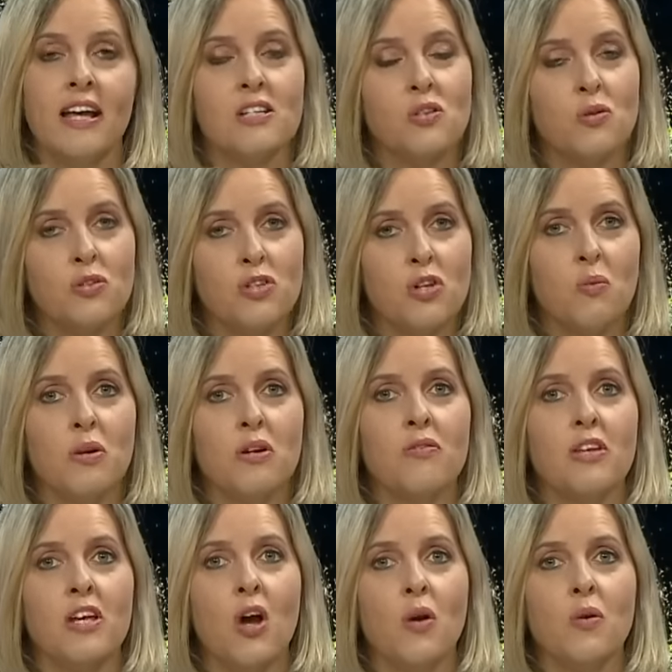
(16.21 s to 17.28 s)
It's also one
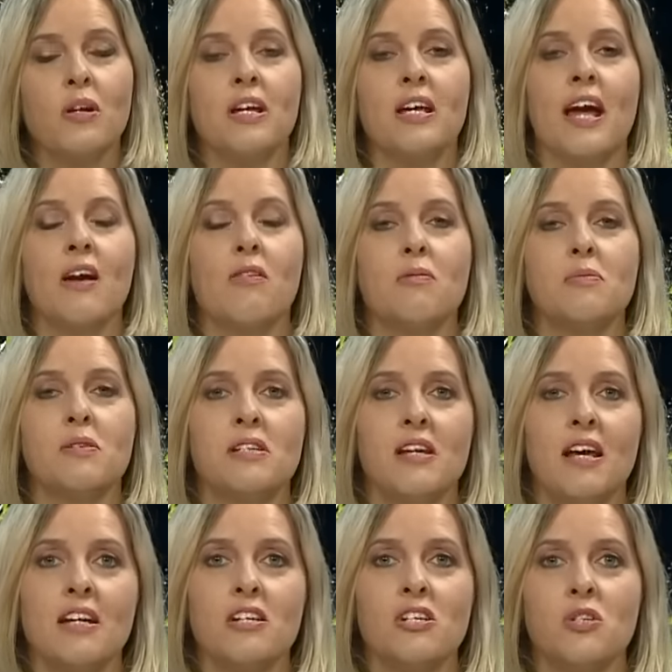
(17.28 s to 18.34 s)
of the only Arab
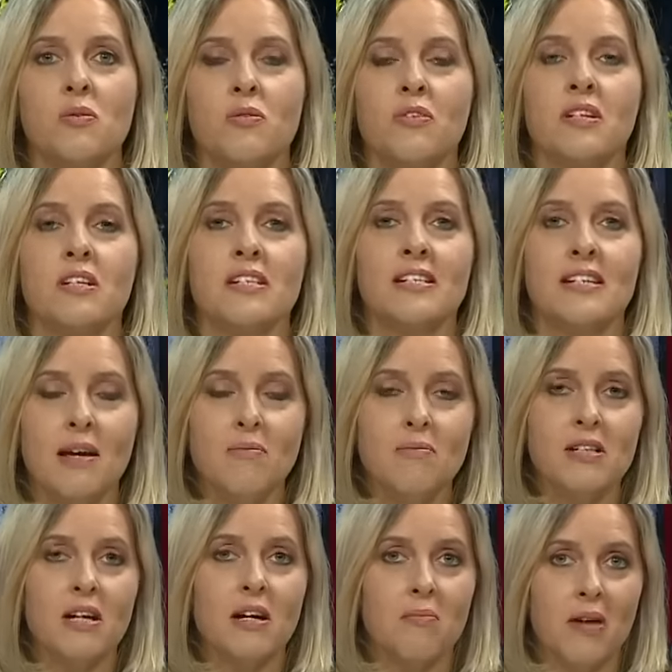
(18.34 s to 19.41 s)
states to have
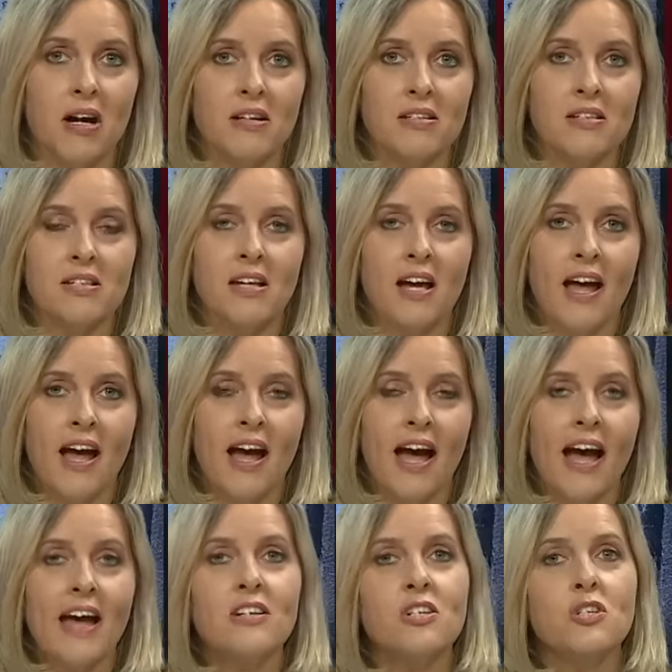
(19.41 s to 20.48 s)
condemned Hamas
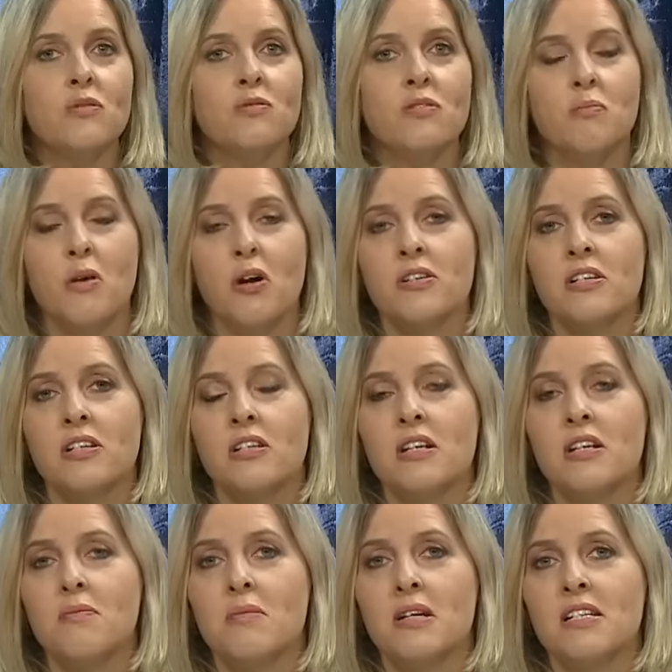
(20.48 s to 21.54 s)
and to have demanded
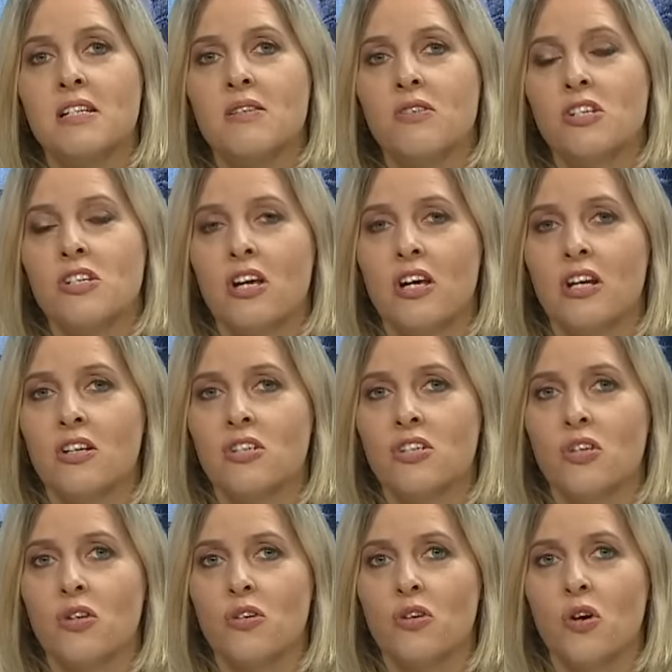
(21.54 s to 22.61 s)
an immediate return
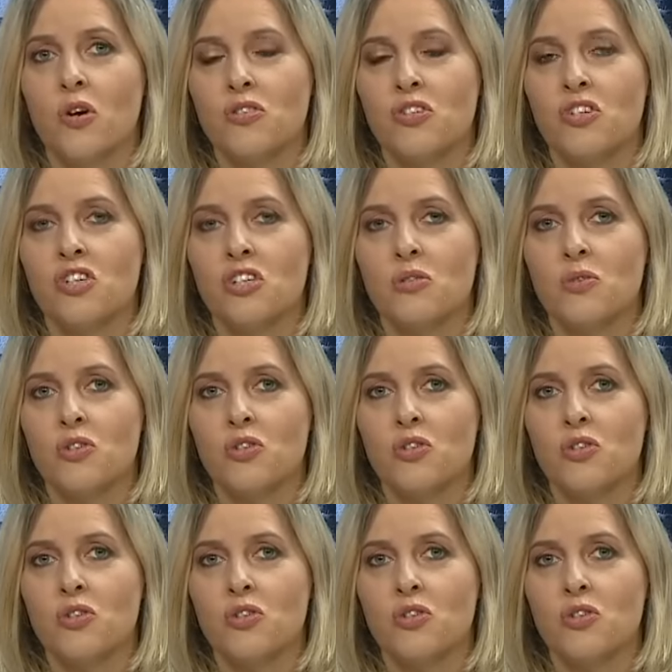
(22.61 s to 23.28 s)
to the hostages.